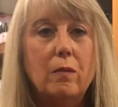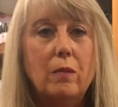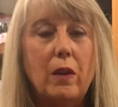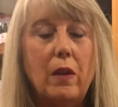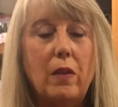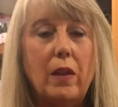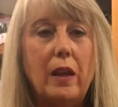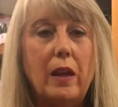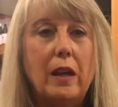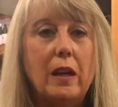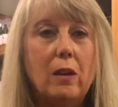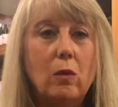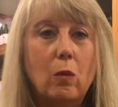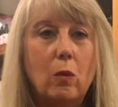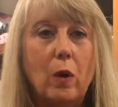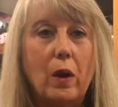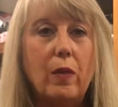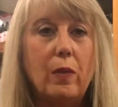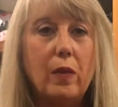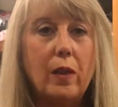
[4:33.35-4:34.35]
and they eat
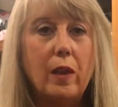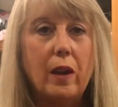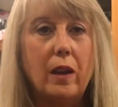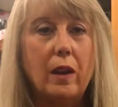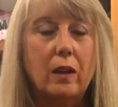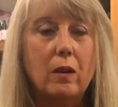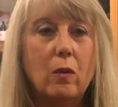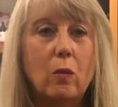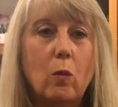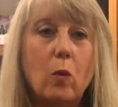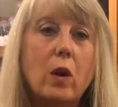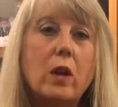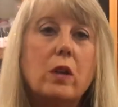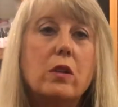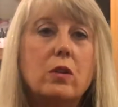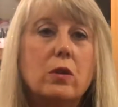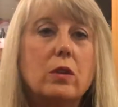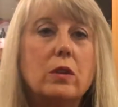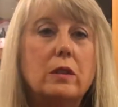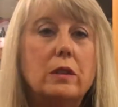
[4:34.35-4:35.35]
one thing, one
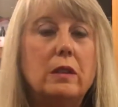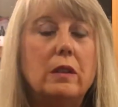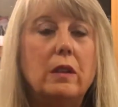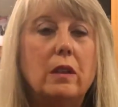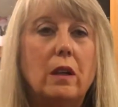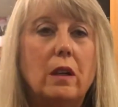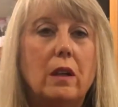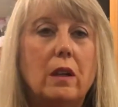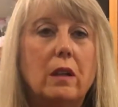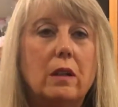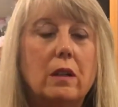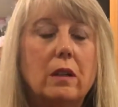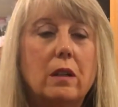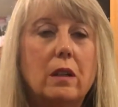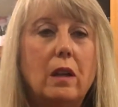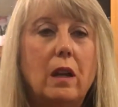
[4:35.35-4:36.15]
tortilla,